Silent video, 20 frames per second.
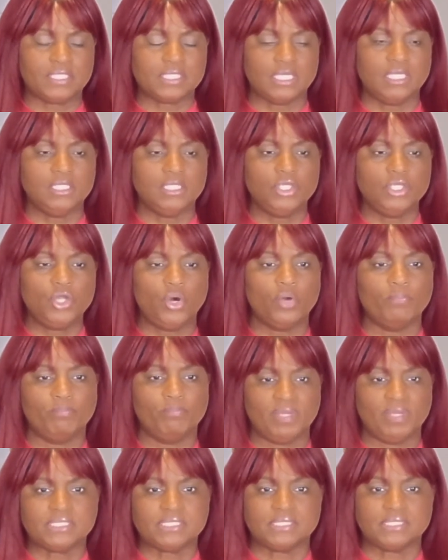in your
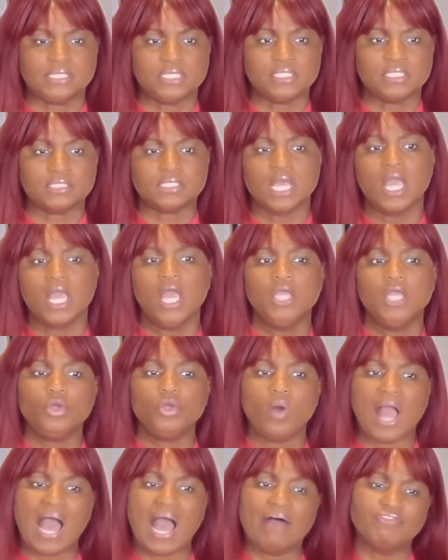business,
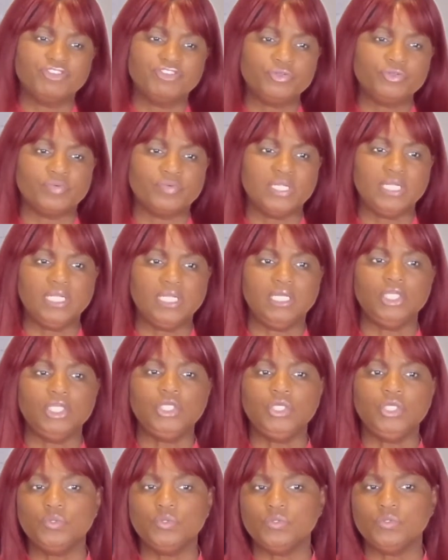you have to really
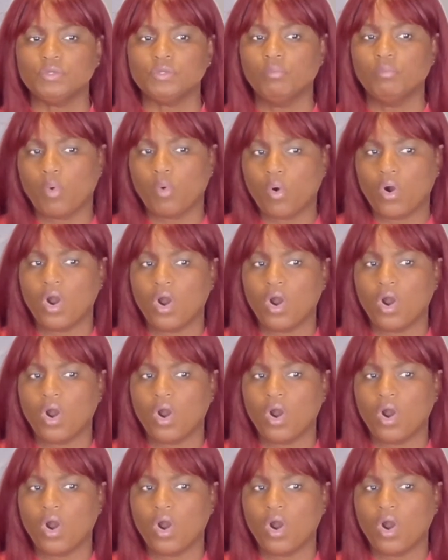use more